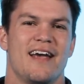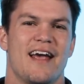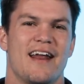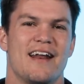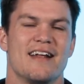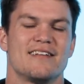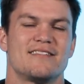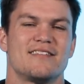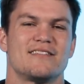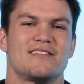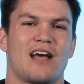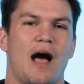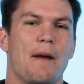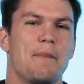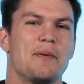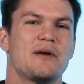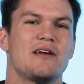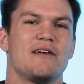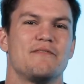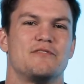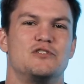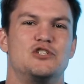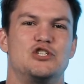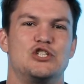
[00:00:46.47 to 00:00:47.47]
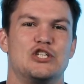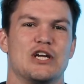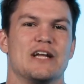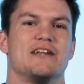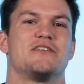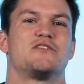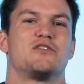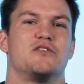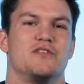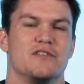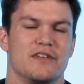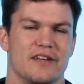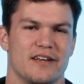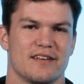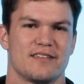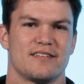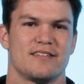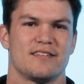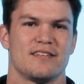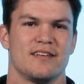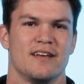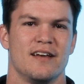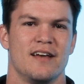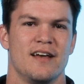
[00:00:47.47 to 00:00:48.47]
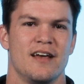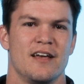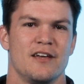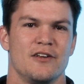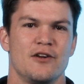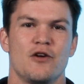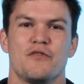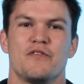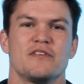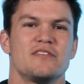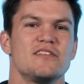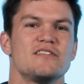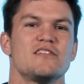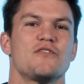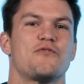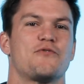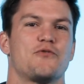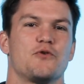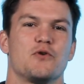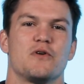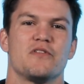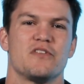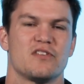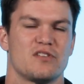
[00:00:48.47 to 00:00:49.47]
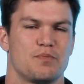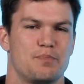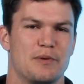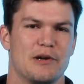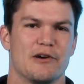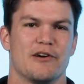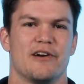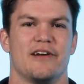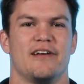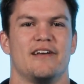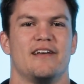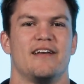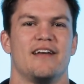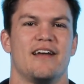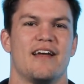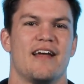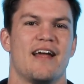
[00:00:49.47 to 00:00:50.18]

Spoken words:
And it's a topic of gentleness. You know, this is a fruit of the Spirit.